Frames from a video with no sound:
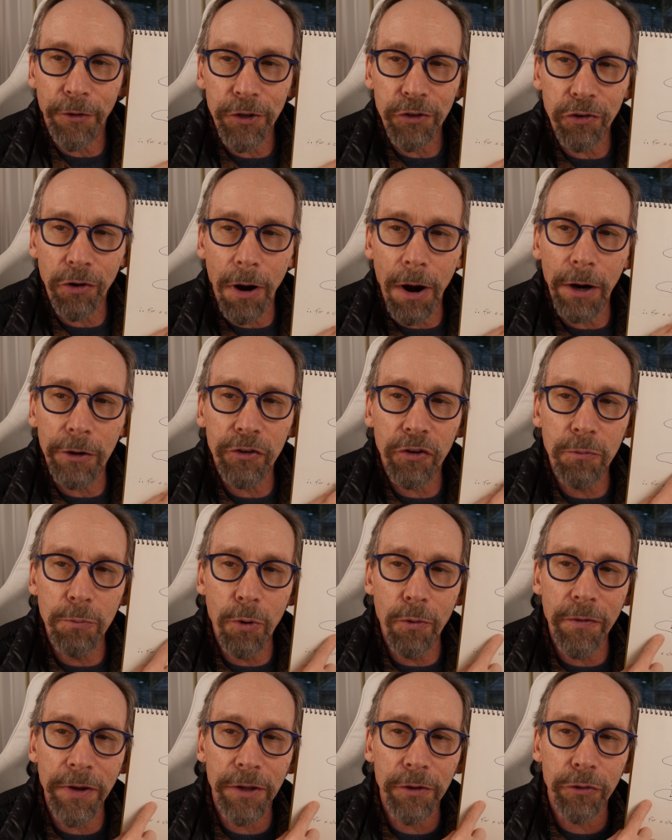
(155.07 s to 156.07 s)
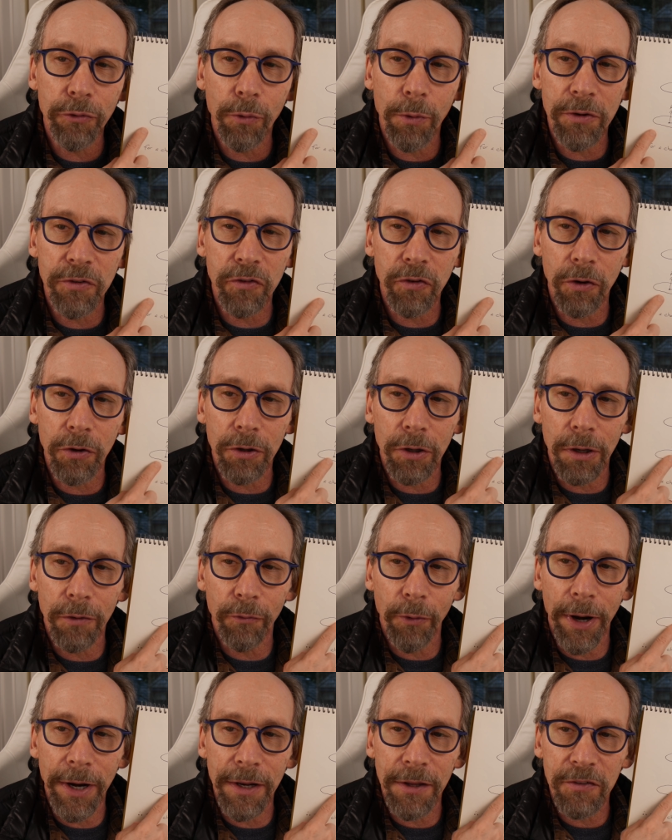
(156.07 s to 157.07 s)
a charge is moving through a circle of
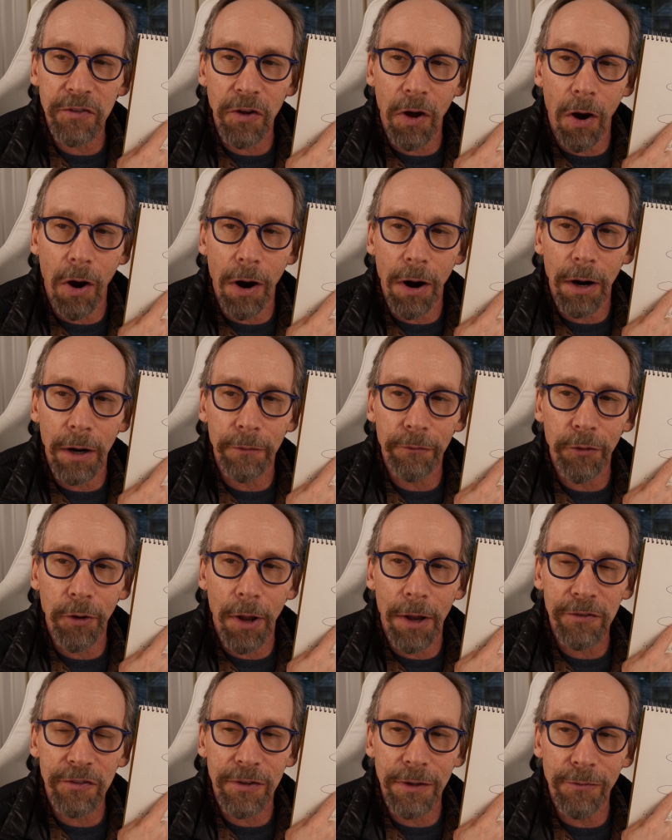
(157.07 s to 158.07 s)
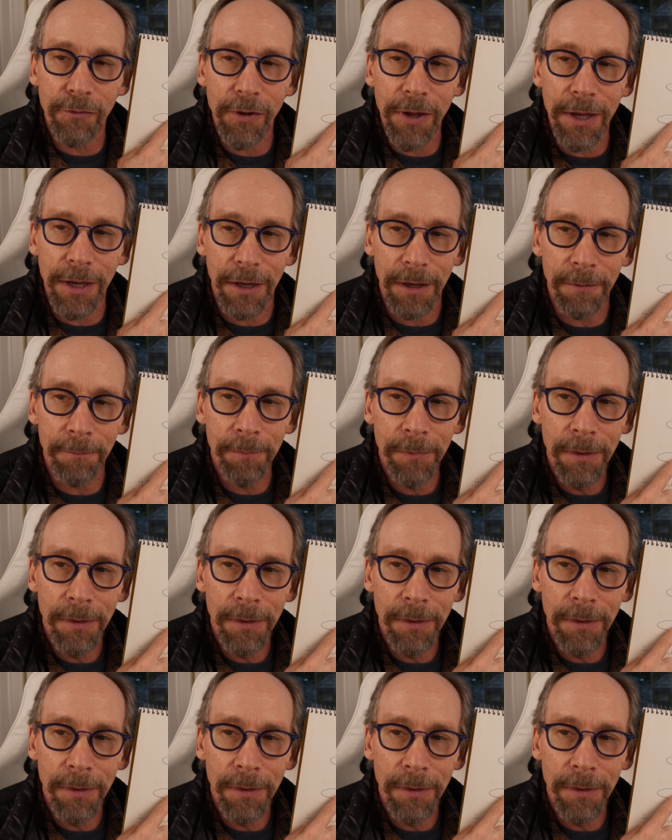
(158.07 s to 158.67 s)
radius r at velocity v,